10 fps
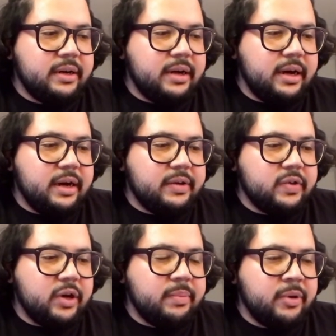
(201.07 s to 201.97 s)
uh,
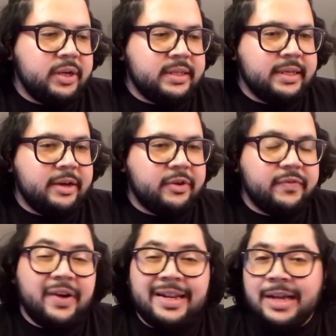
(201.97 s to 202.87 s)
started putting together
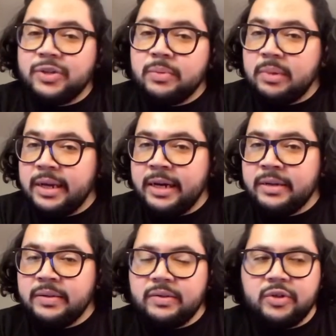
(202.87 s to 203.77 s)
financial
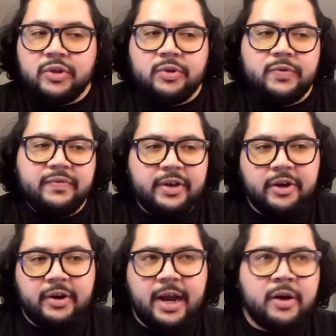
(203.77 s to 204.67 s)
plans to
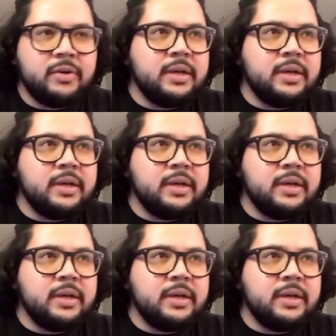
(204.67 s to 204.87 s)
figure out,